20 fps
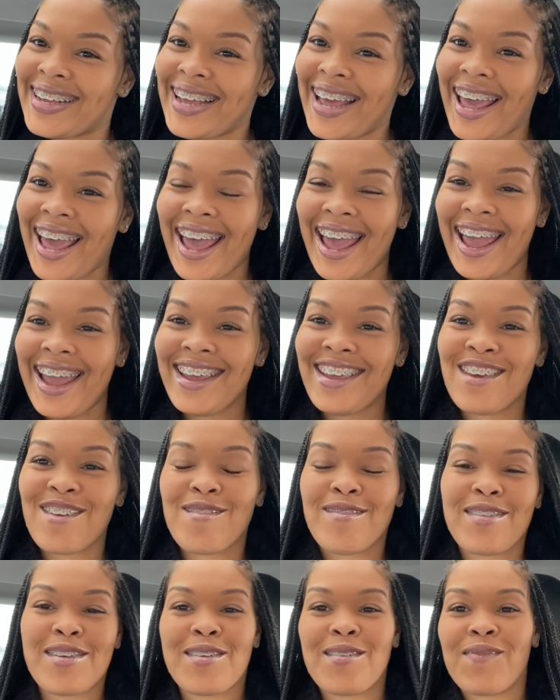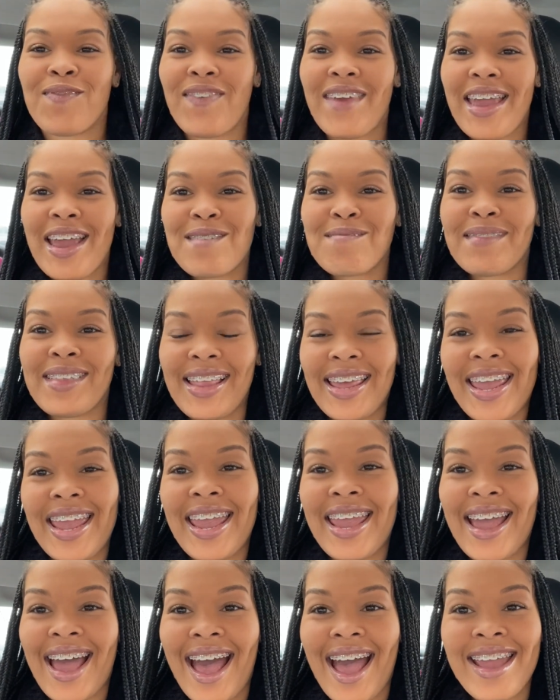Hey YouTube
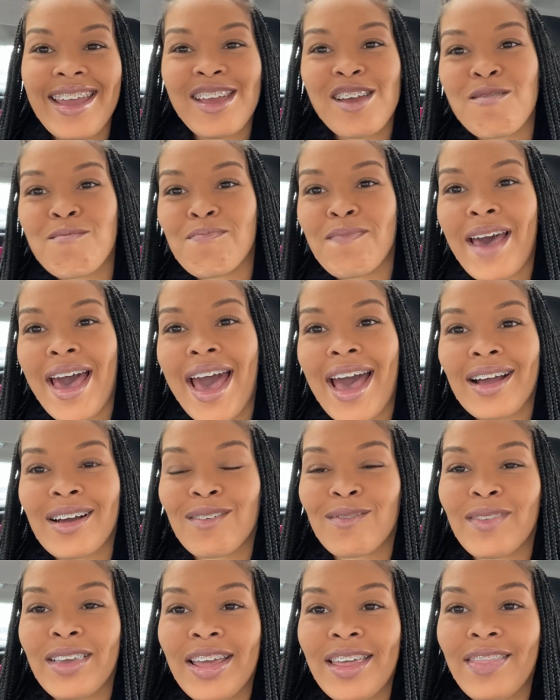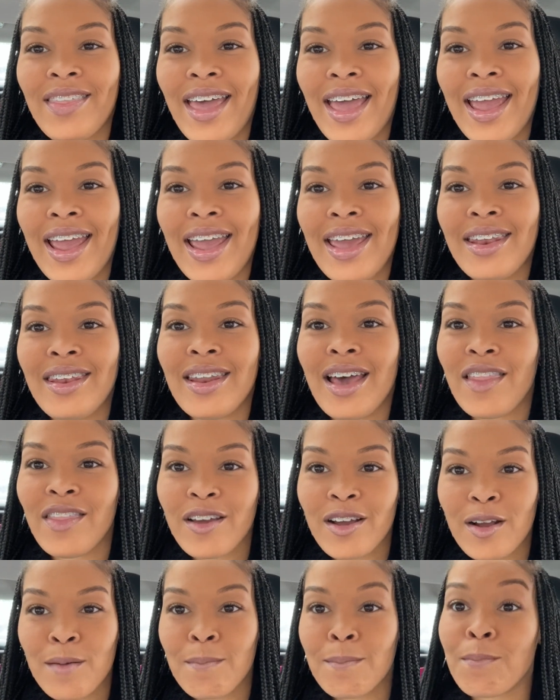family, I am back with
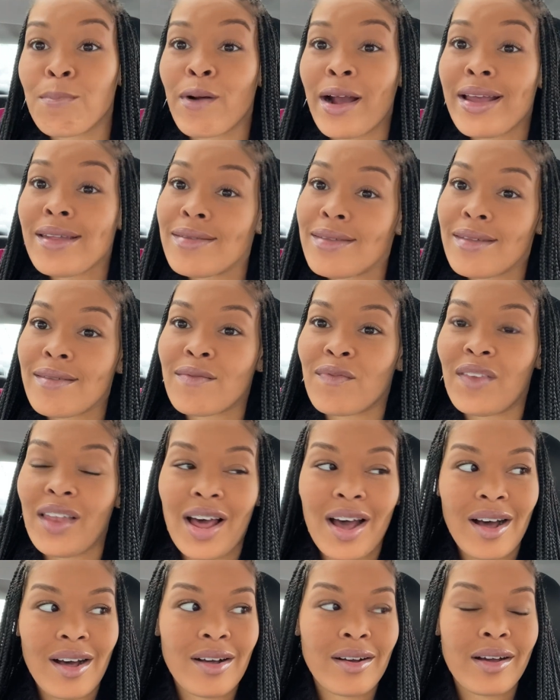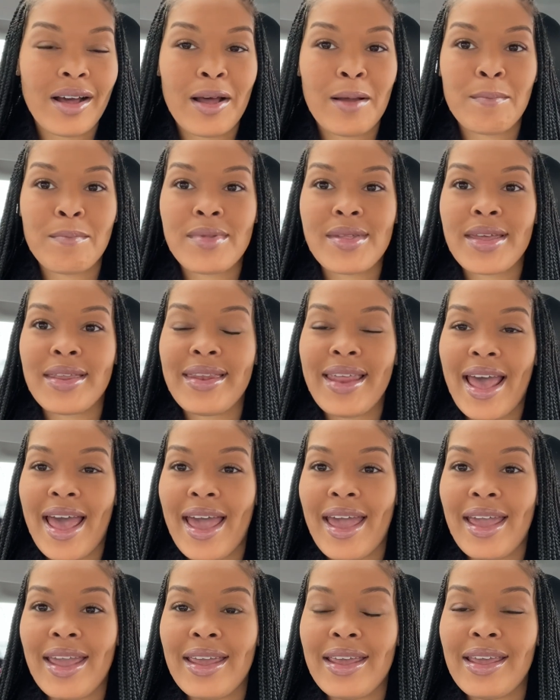another braces vlog. Um,
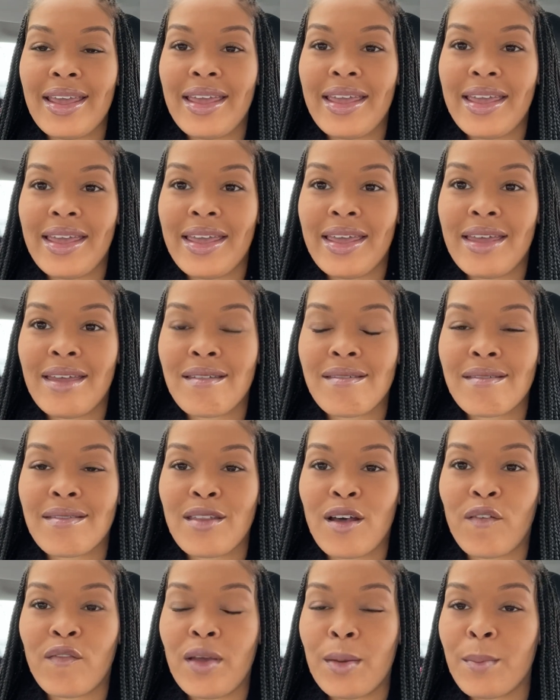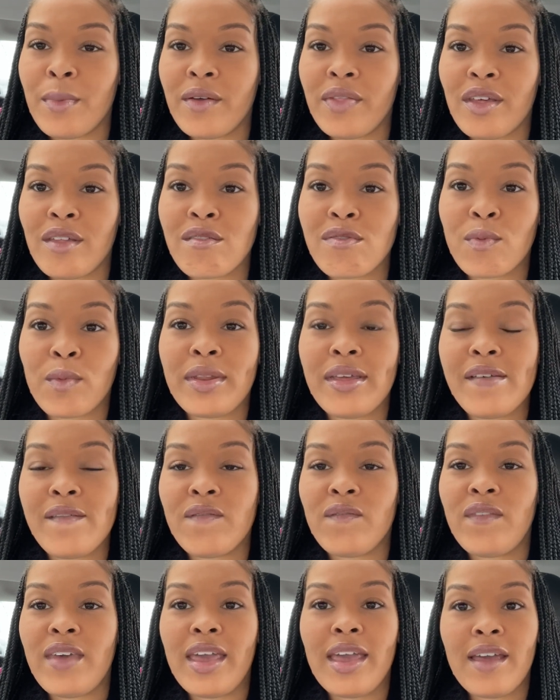today is November the
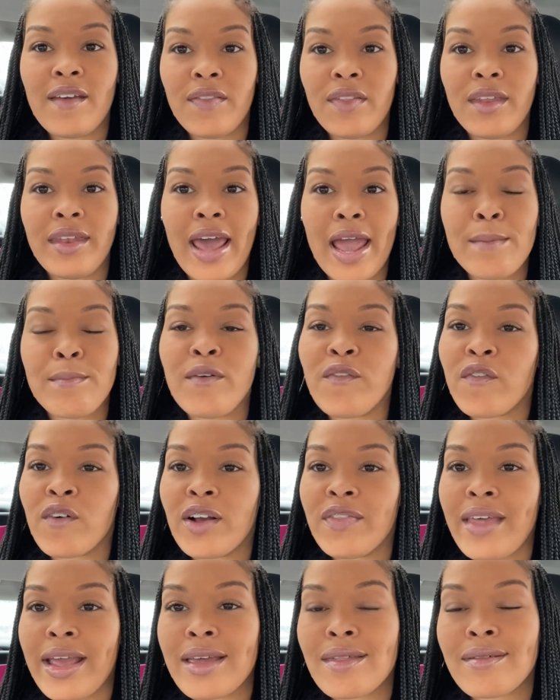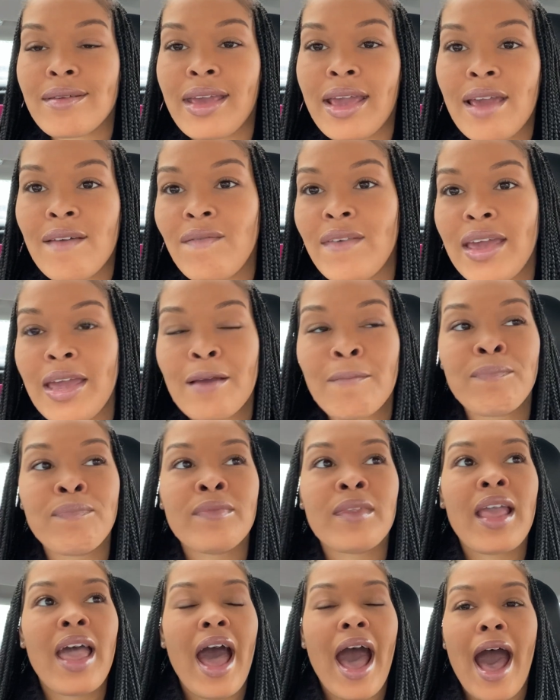25th, the day before Thanksgiving.
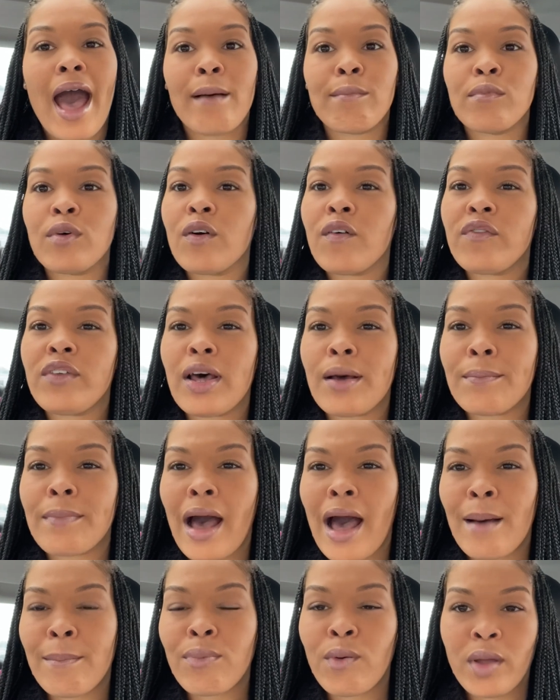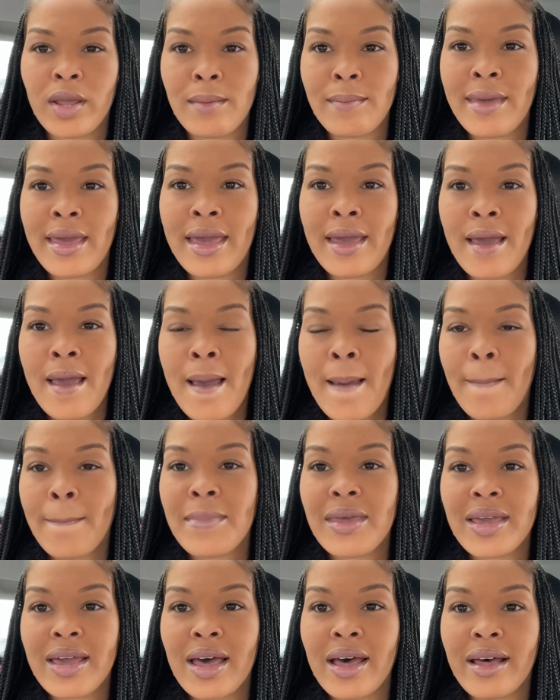I moved up my appointment
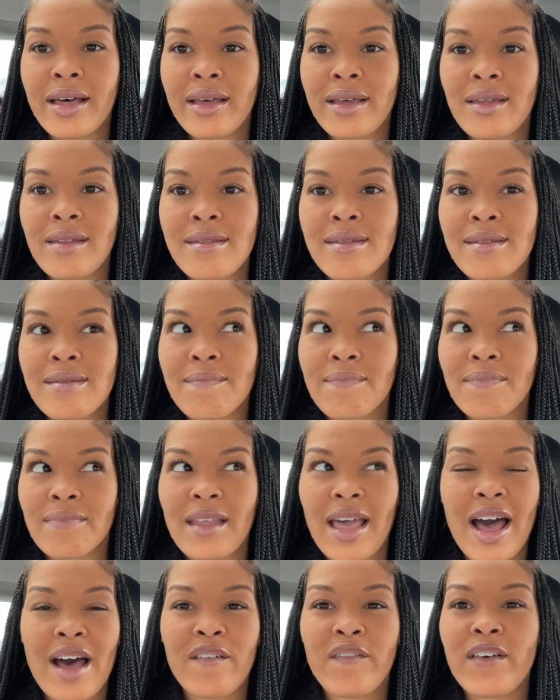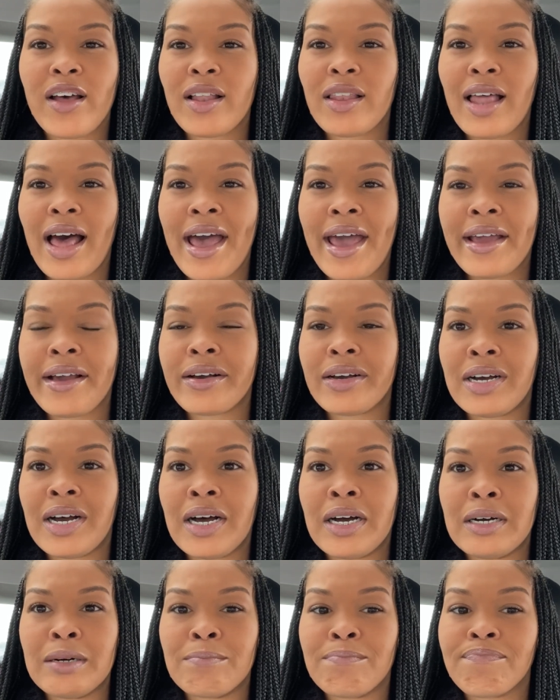because I felt like,
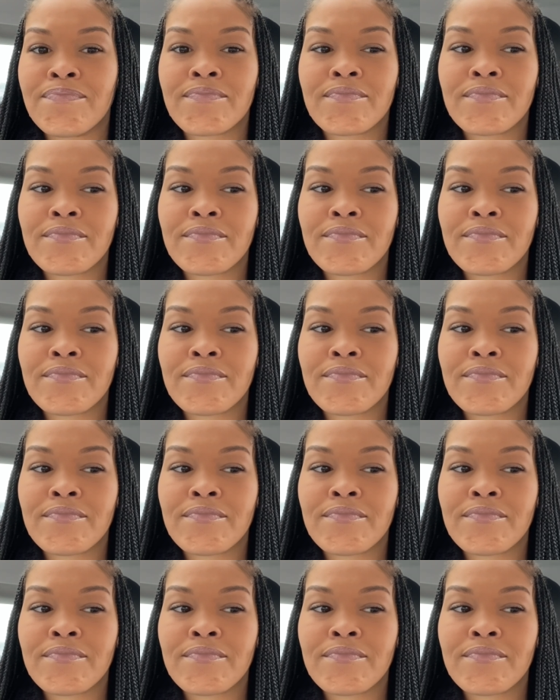um,